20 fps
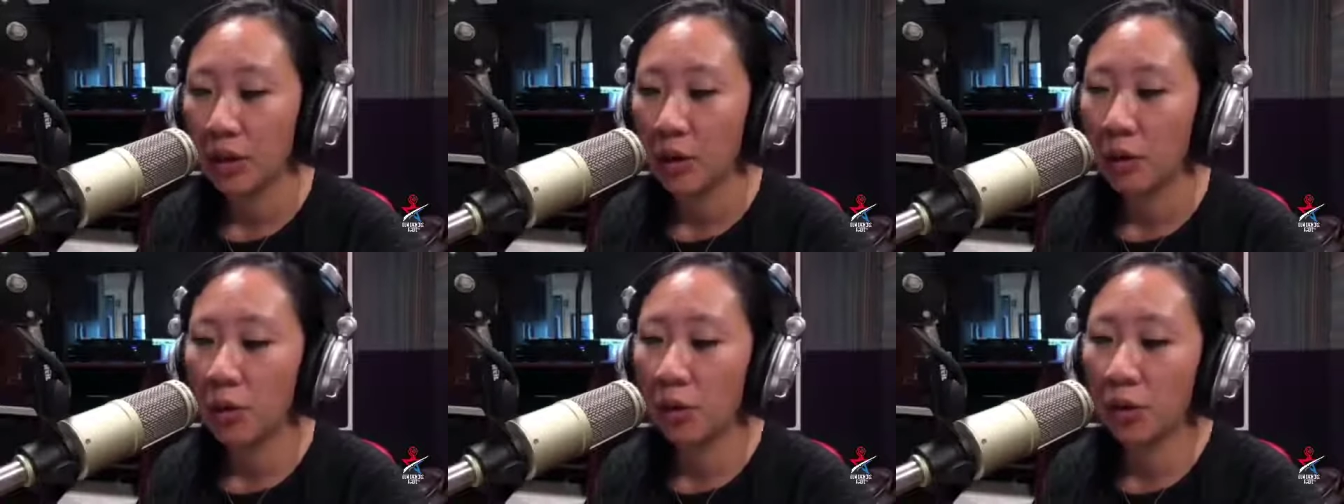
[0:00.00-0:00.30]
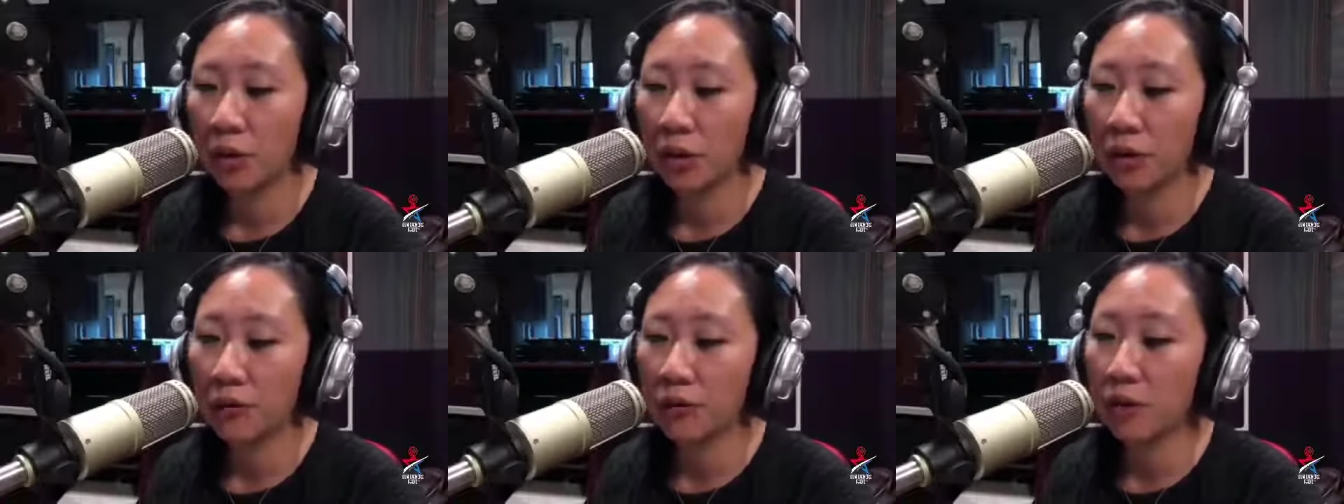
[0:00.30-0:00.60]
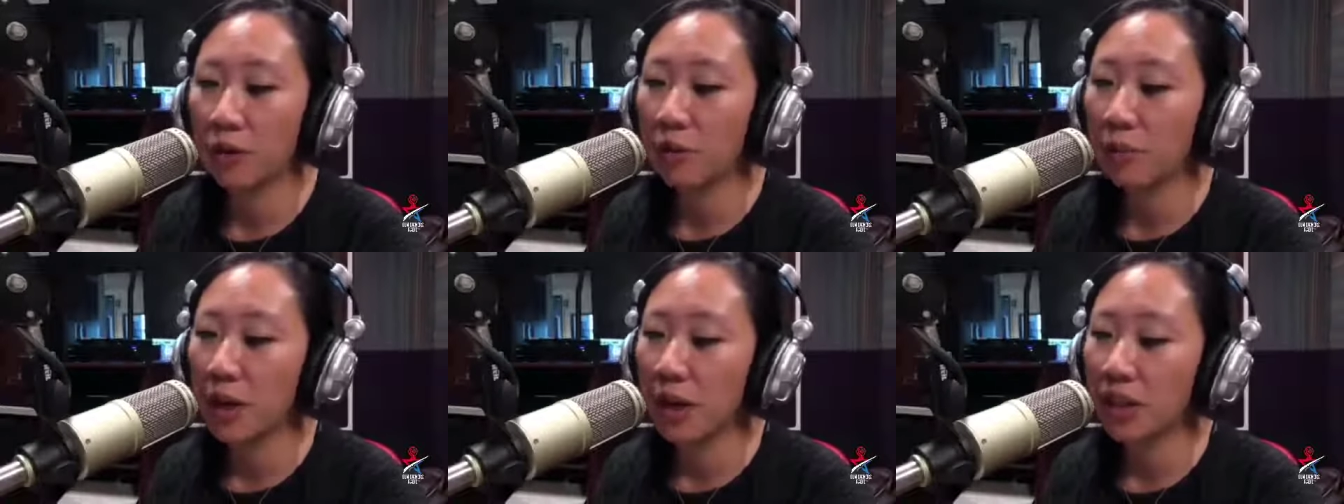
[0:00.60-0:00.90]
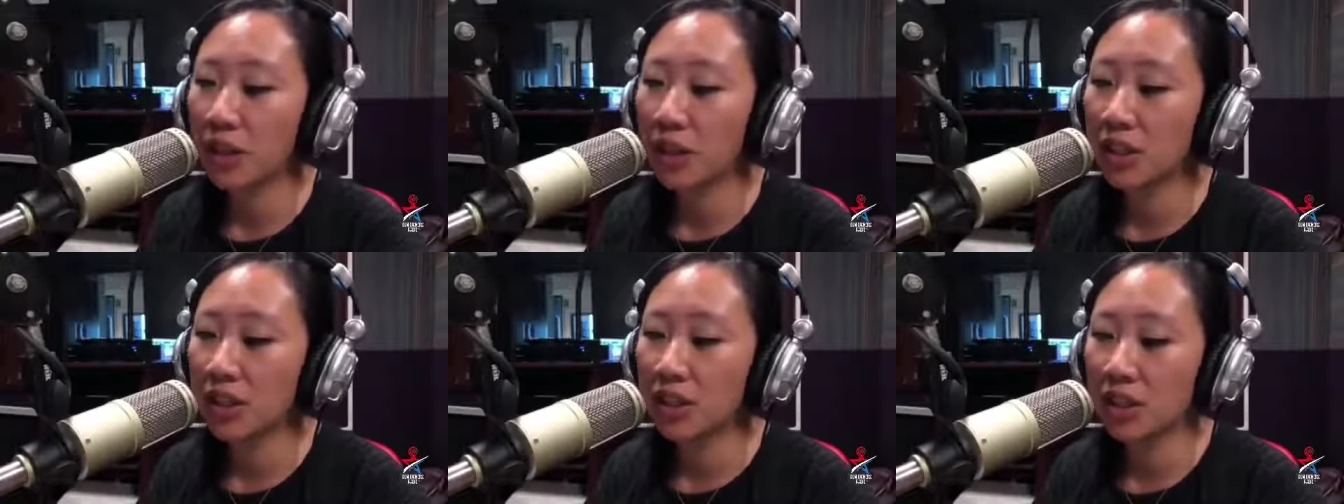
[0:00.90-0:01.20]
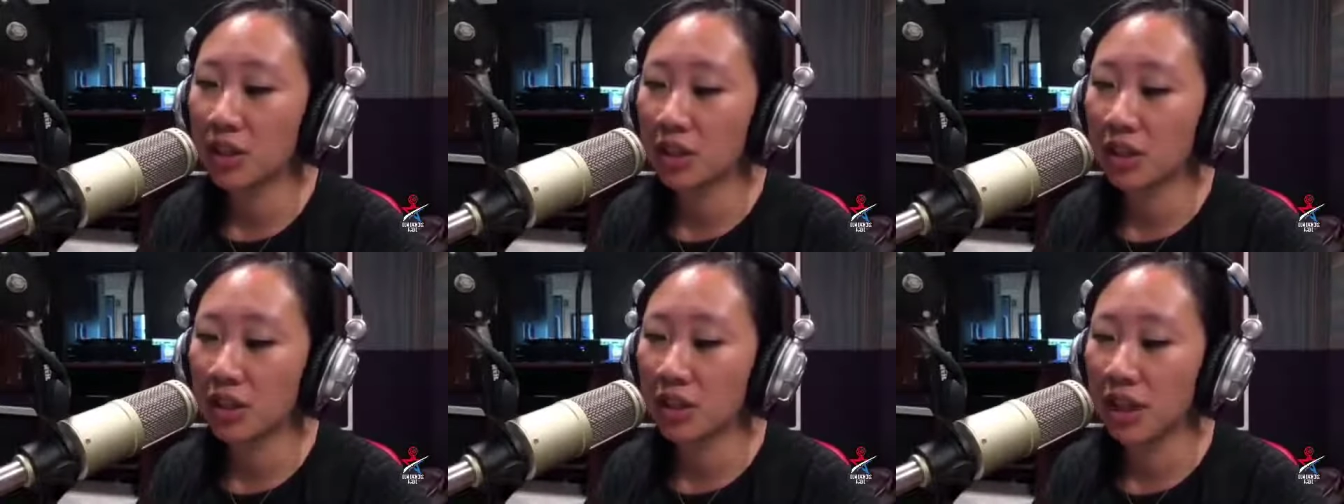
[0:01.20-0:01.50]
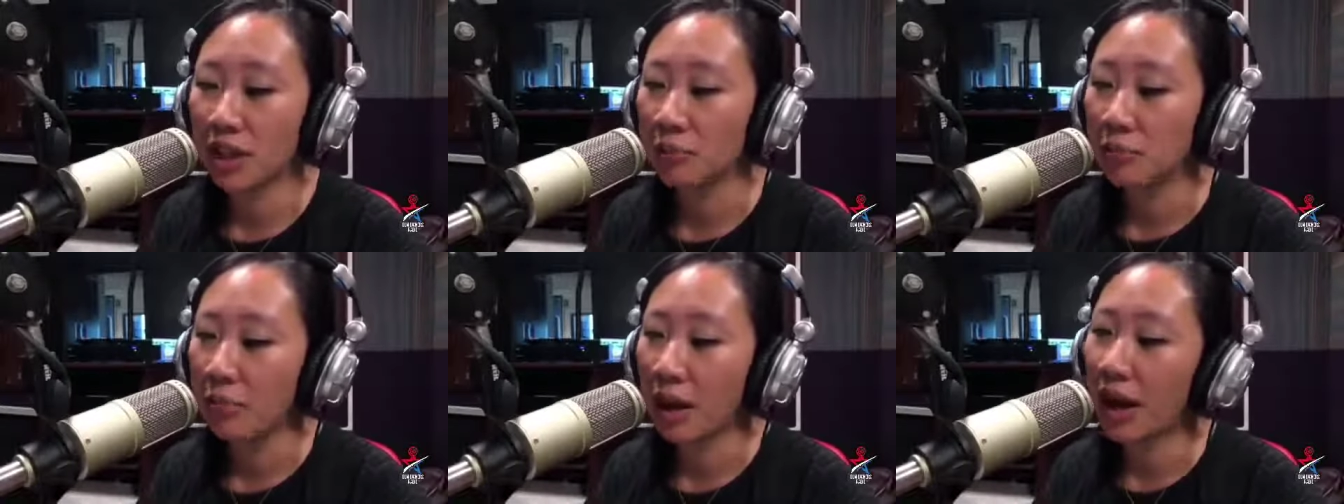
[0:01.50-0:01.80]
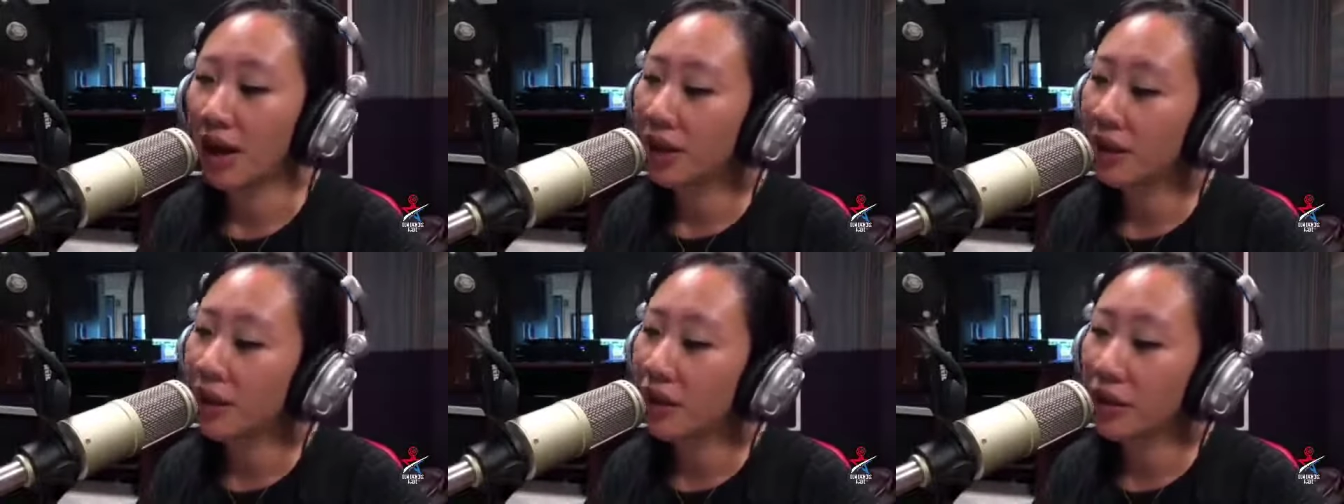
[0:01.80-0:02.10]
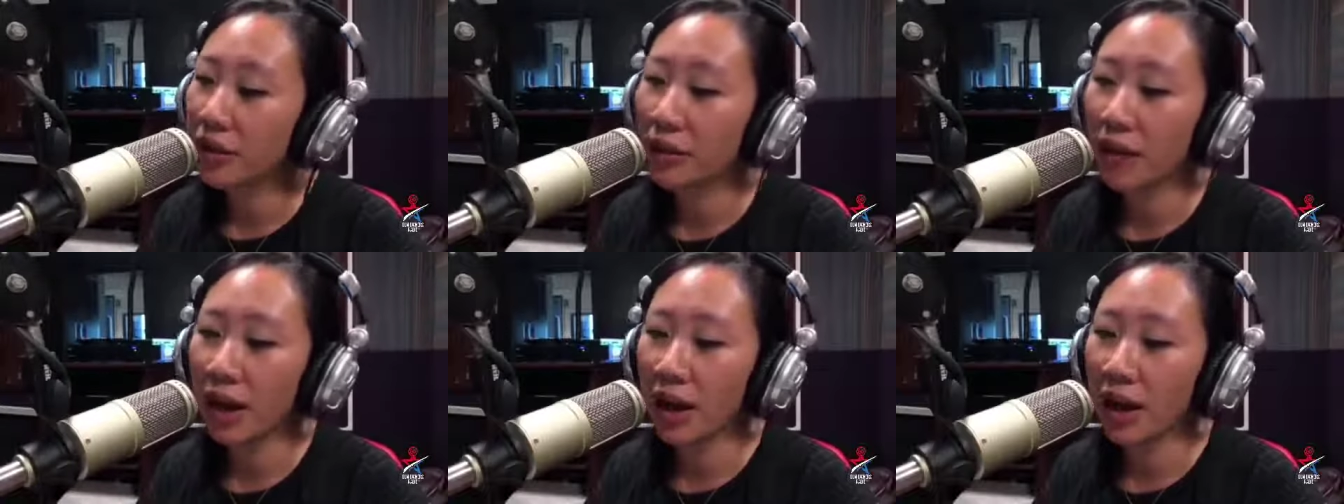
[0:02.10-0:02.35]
or if you have made the decision that buying another